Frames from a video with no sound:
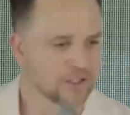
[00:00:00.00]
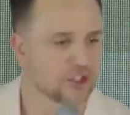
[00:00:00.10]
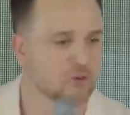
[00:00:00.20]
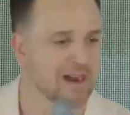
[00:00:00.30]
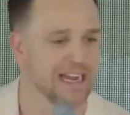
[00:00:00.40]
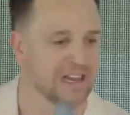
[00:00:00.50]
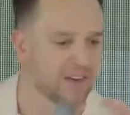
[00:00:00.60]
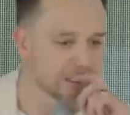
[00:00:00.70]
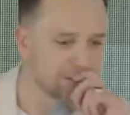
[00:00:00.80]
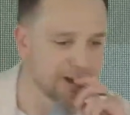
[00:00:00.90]
too many of
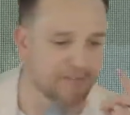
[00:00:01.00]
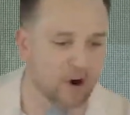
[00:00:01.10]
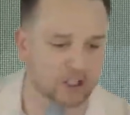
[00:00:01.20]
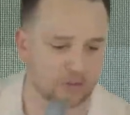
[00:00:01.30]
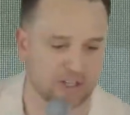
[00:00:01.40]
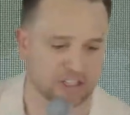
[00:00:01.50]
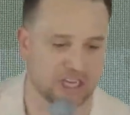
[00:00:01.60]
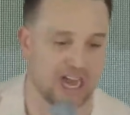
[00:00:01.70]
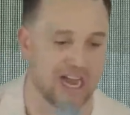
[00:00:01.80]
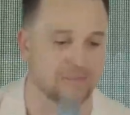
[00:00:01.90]
us spend far too much
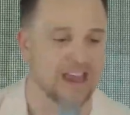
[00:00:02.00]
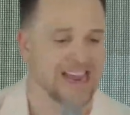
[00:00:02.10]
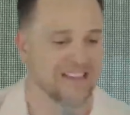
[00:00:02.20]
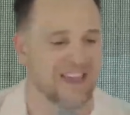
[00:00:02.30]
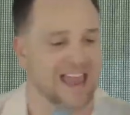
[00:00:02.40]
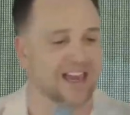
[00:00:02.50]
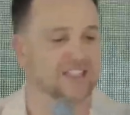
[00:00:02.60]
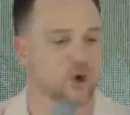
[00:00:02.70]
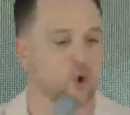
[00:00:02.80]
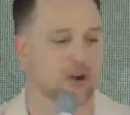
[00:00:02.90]
time in the
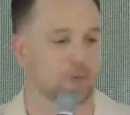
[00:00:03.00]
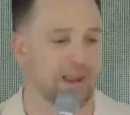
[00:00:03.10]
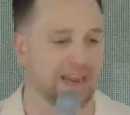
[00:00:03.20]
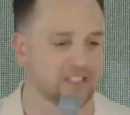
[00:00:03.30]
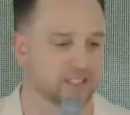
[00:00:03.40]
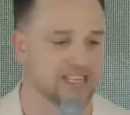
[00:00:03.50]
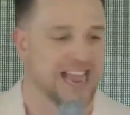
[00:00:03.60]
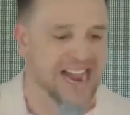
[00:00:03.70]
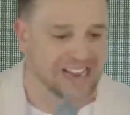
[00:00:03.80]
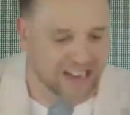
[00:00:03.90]
editorial pages
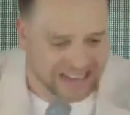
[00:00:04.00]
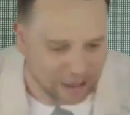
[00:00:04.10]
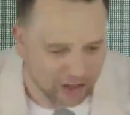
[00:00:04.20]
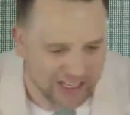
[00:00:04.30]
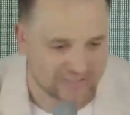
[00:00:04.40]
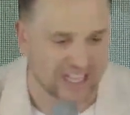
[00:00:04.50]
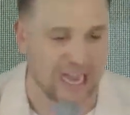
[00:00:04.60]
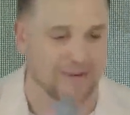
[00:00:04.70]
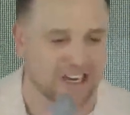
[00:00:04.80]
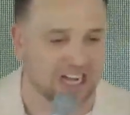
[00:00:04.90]
and not nearly enough
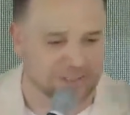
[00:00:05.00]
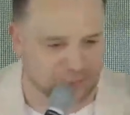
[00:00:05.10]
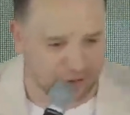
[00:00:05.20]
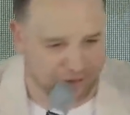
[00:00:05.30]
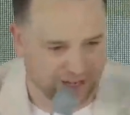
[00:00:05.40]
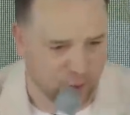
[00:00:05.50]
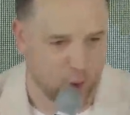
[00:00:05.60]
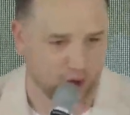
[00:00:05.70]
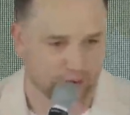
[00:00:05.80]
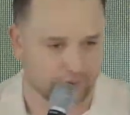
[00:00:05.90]
time in God's prophetic
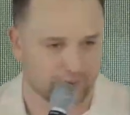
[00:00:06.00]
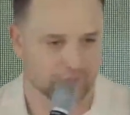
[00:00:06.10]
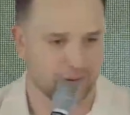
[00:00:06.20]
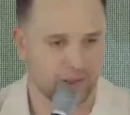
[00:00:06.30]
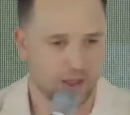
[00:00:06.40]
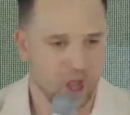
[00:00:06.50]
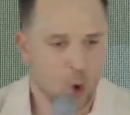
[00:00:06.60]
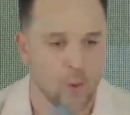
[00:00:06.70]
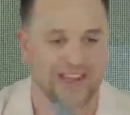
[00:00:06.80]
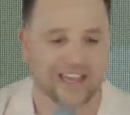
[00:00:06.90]
words.
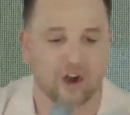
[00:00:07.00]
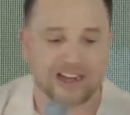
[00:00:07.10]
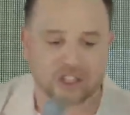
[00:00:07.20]
We get our